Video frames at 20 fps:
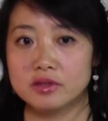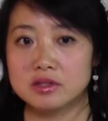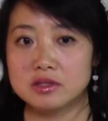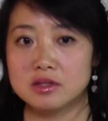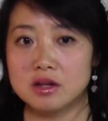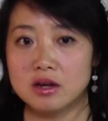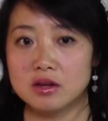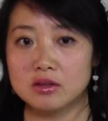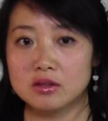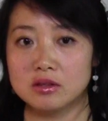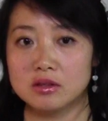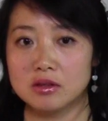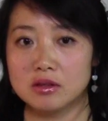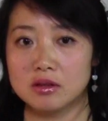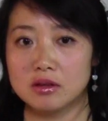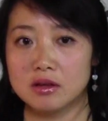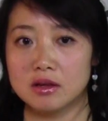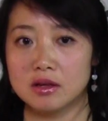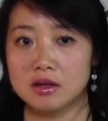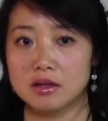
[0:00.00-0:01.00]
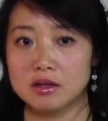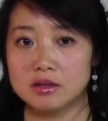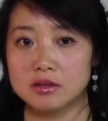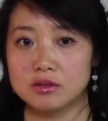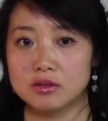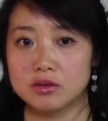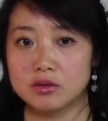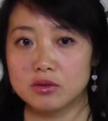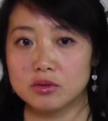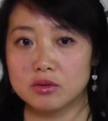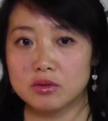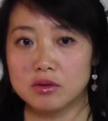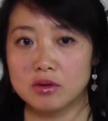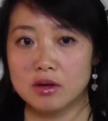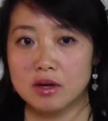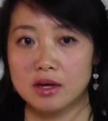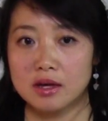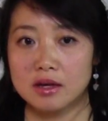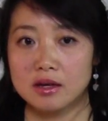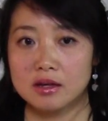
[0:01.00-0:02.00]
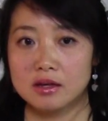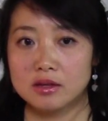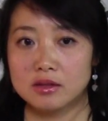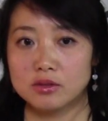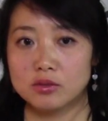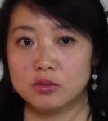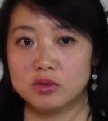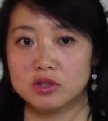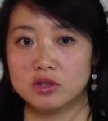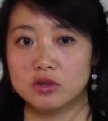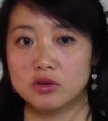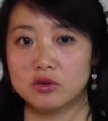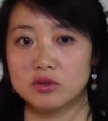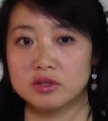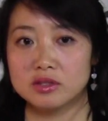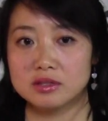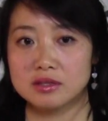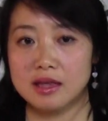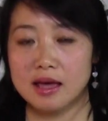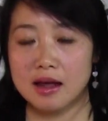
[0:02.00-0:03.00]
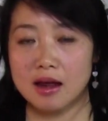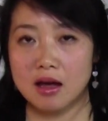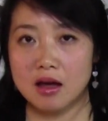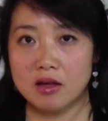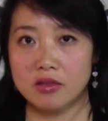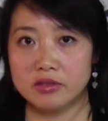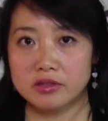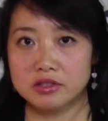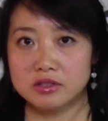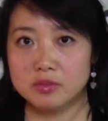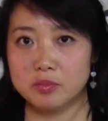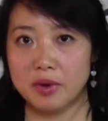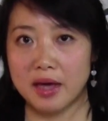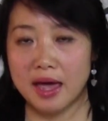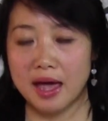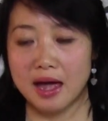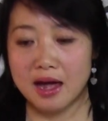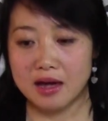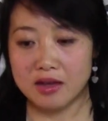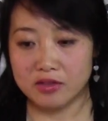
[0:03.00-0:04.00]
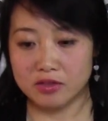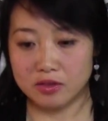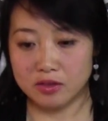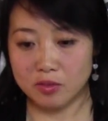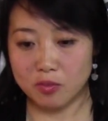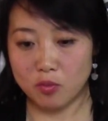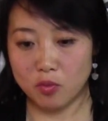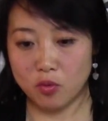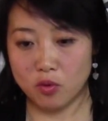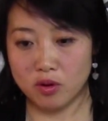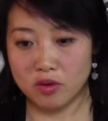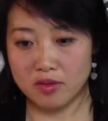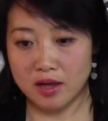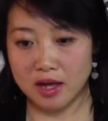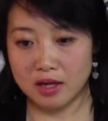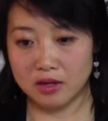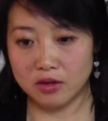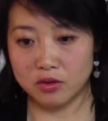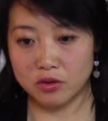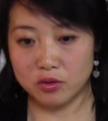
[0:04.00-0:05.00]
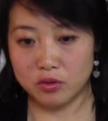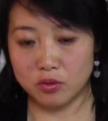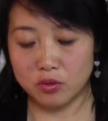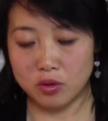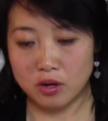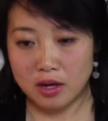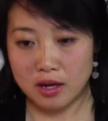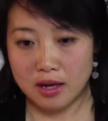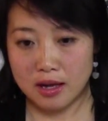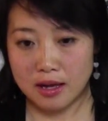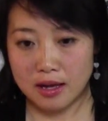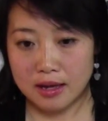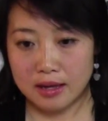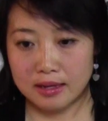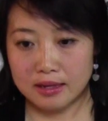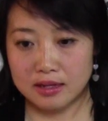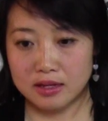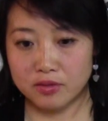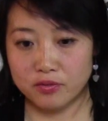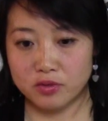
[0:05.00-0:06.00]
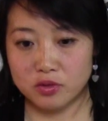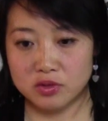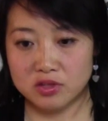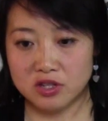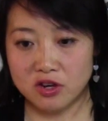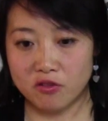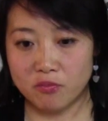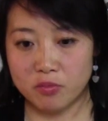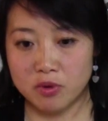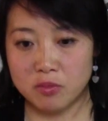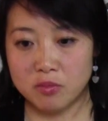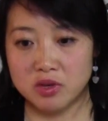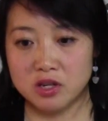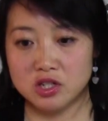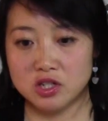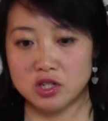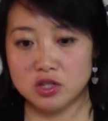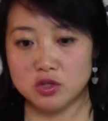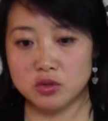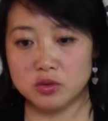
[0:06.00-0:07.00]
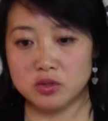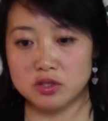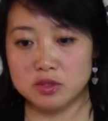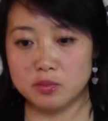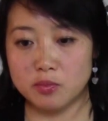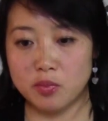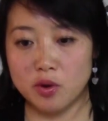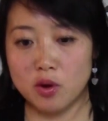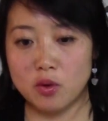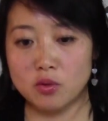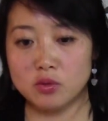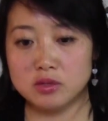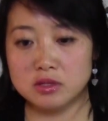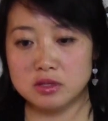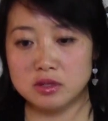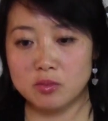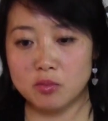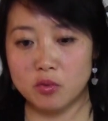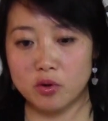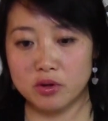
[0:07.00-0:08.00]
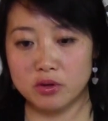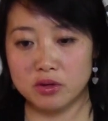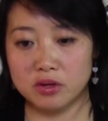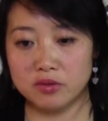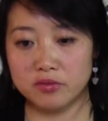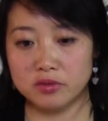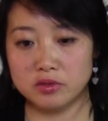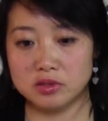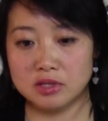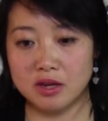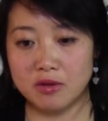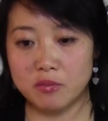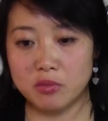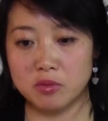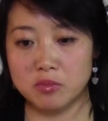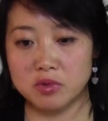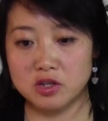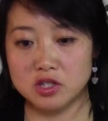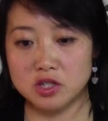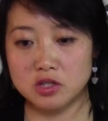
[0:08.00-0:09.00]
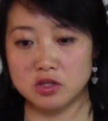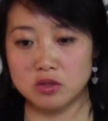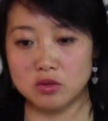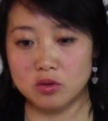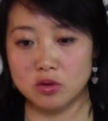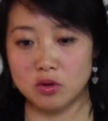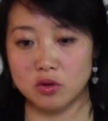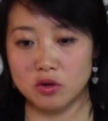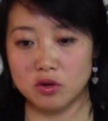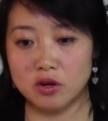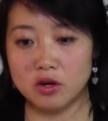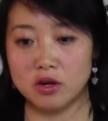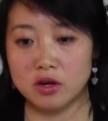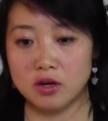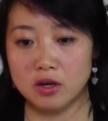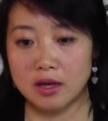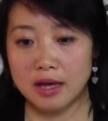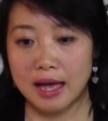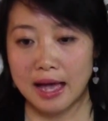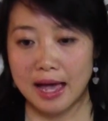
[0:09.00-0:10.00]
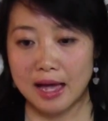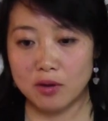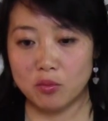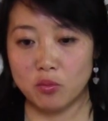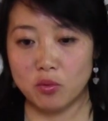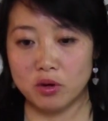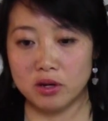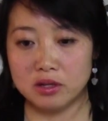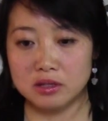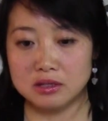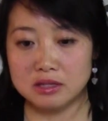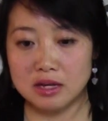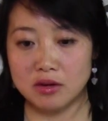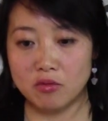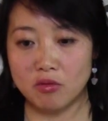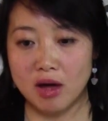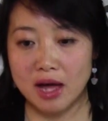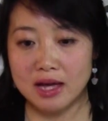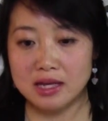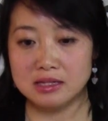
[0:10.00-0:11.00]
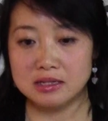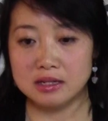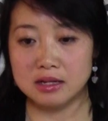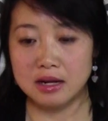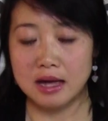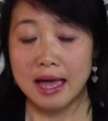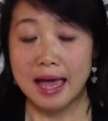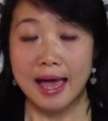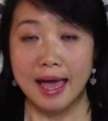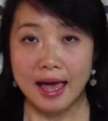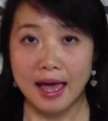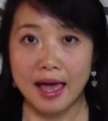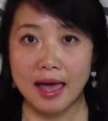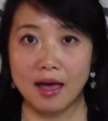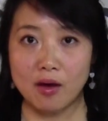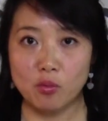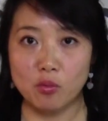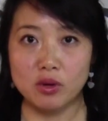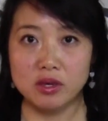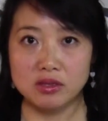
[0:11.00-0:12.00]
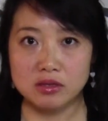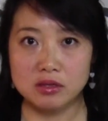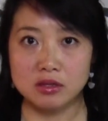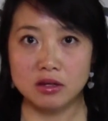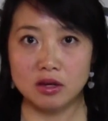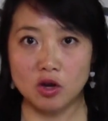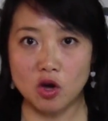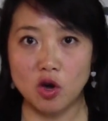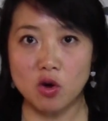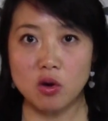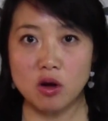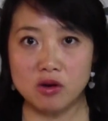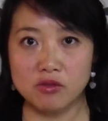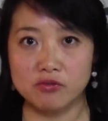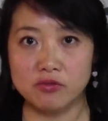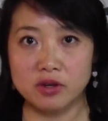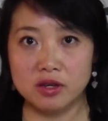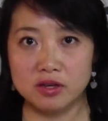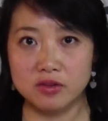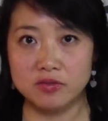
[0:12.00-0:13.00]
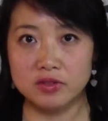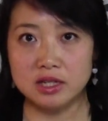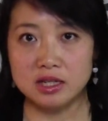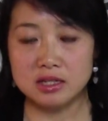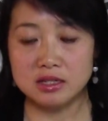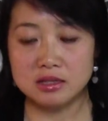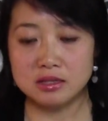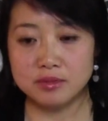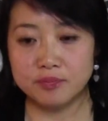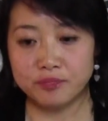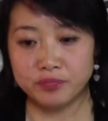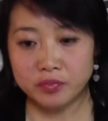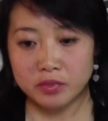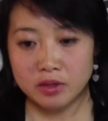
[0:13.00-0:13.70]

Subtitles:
It's not, you would notice that on this path, the more that you give yourself permission to expose, the more you give yourself permission to look at what is arising with the goal of forgiveness,